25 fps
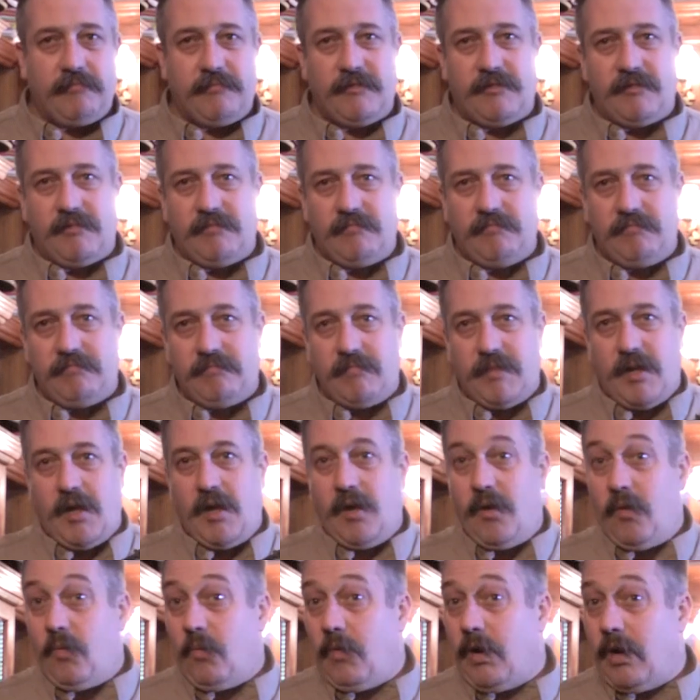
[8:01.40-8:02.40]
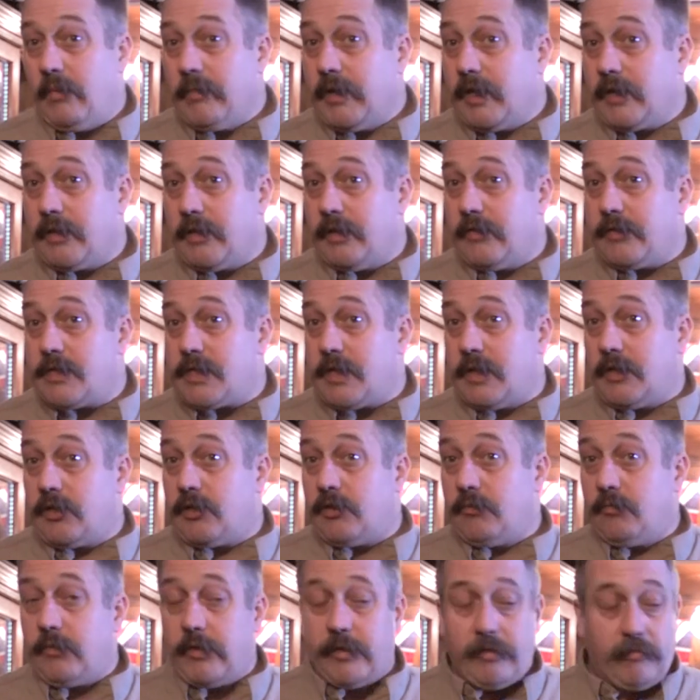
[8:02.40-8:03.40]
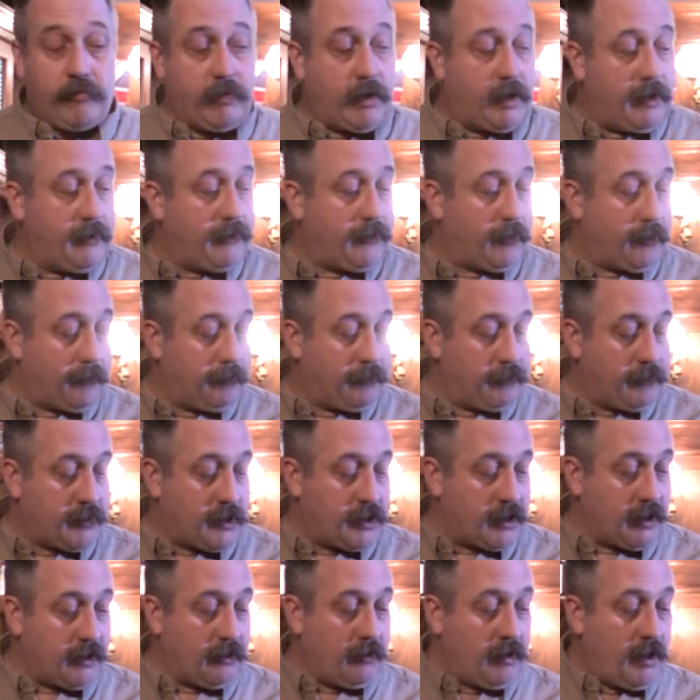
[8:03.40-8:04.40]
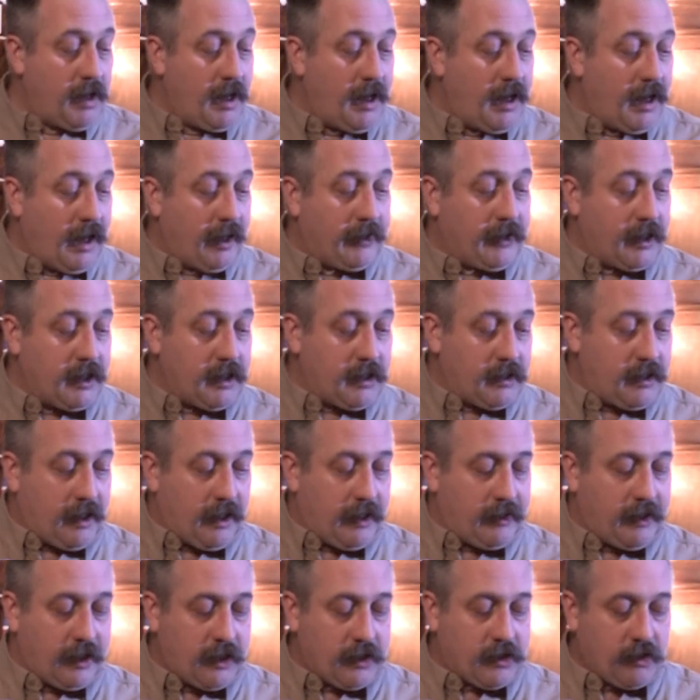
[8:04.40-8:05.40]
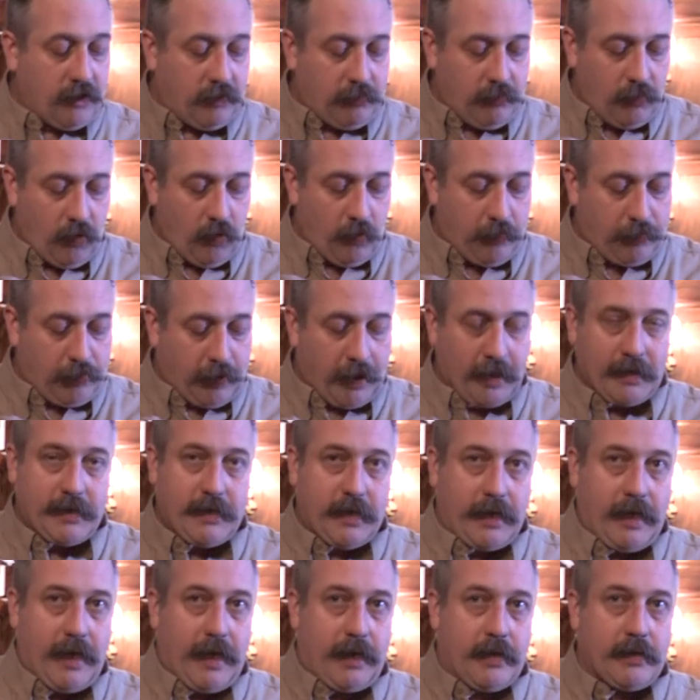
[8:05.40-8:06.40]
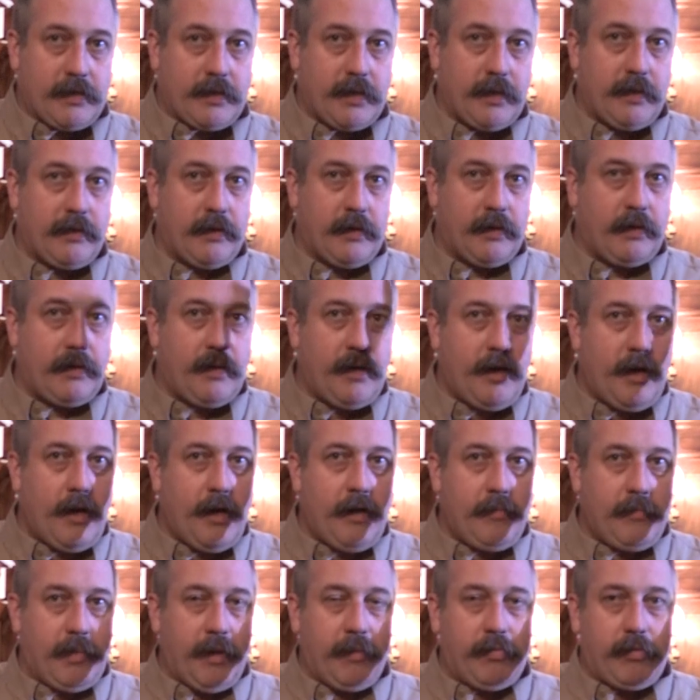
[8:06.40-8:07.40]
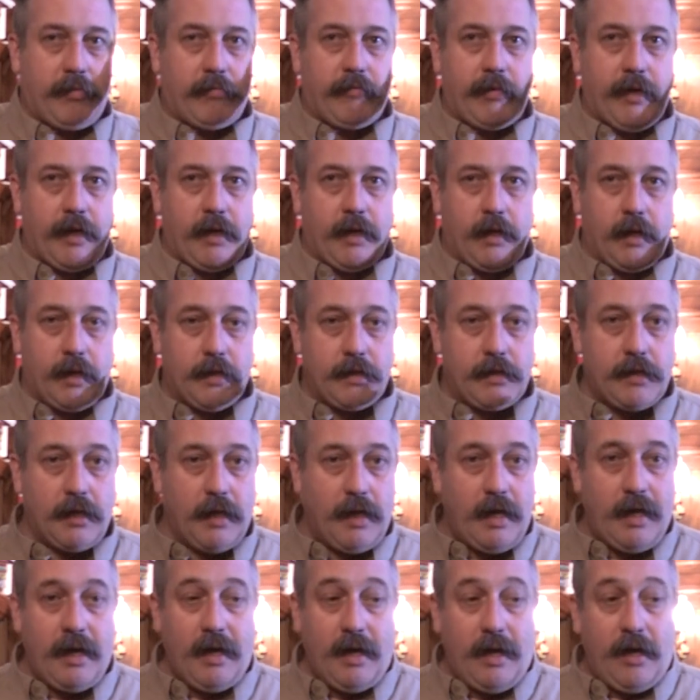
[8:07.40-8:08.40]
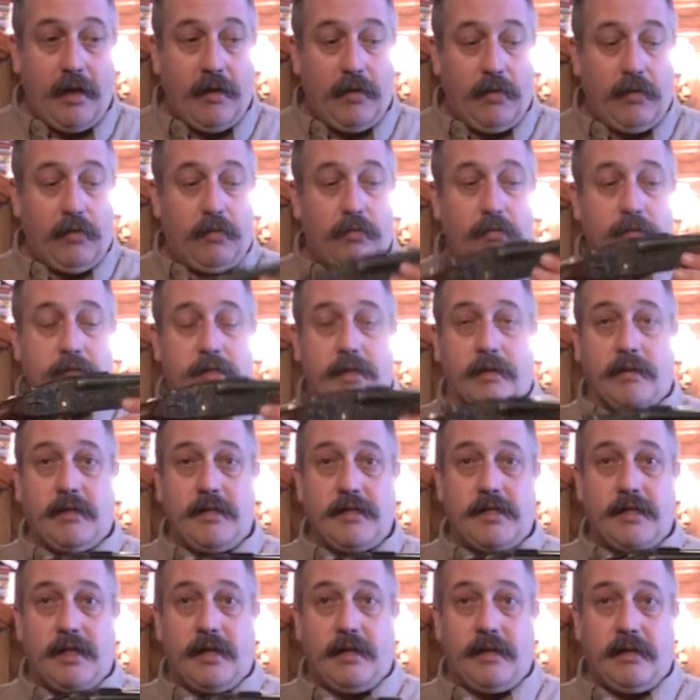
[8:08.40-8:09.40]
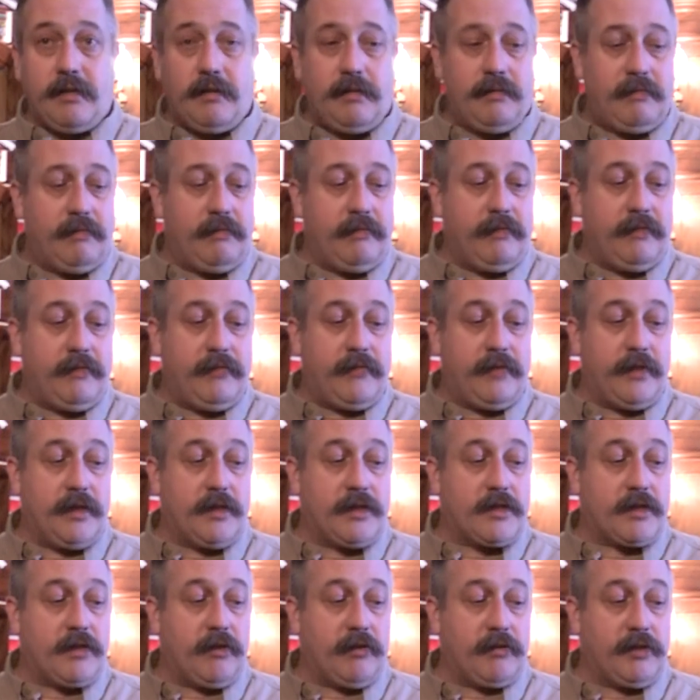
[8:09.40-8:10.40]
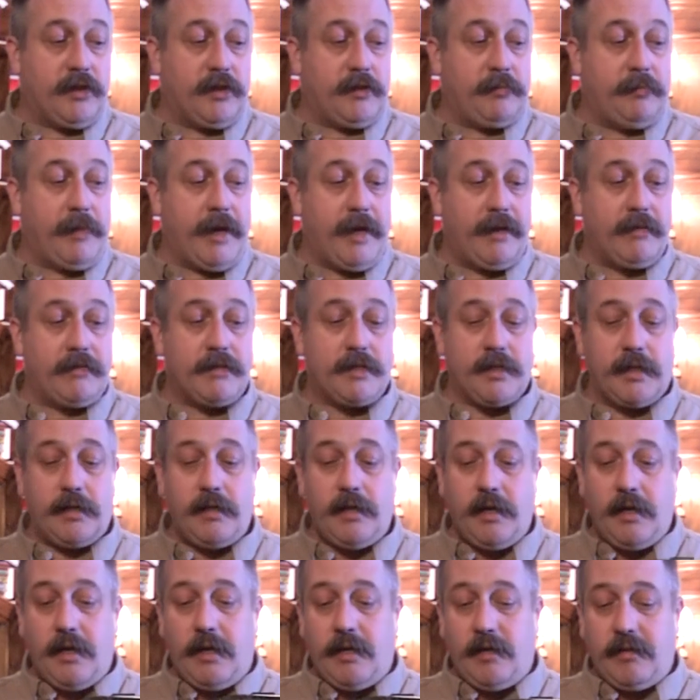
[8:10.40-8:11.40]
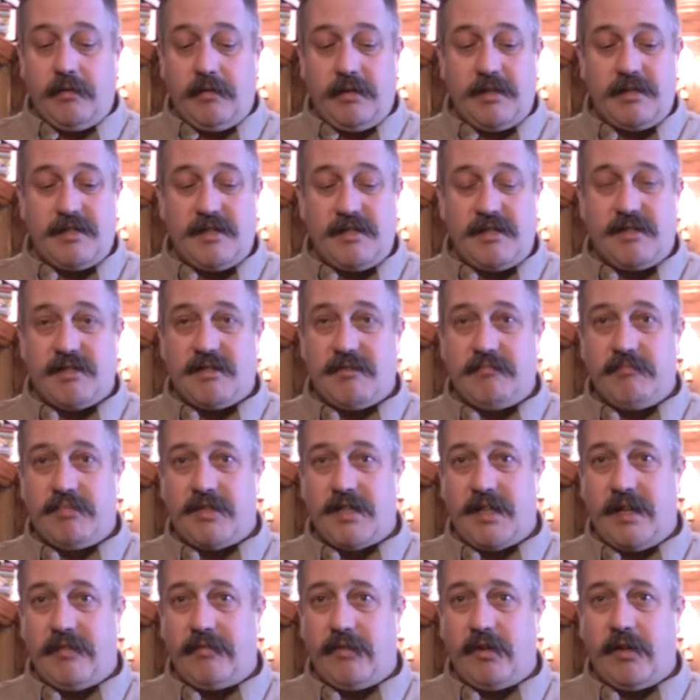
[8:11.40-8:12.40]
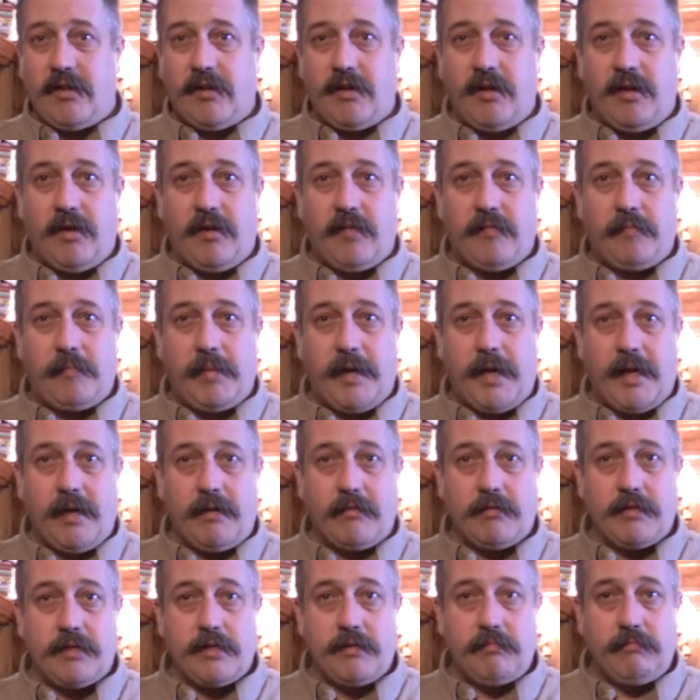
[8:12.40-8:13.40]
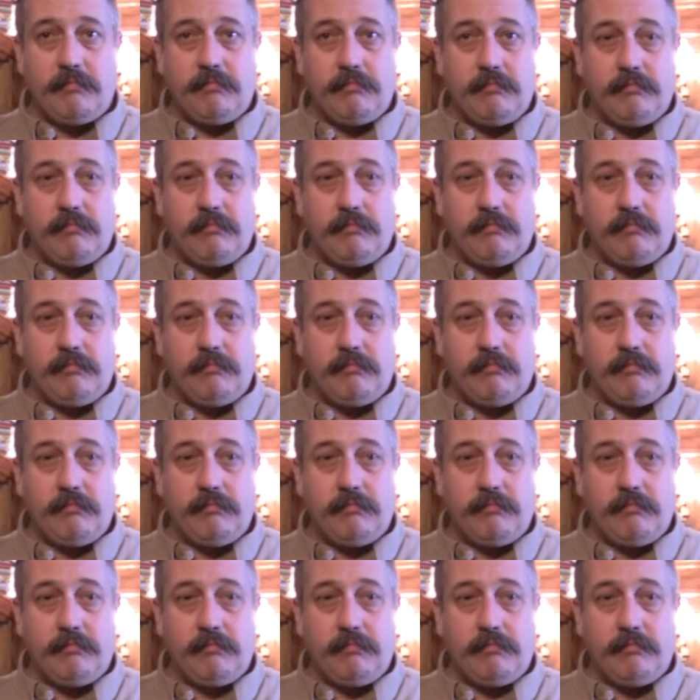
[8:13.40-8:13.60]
Well, why make the distinction with a rifle? So I think it's got more practicality than people realise. Also consider, for the Scottish mountain, this is 7.5 pounds.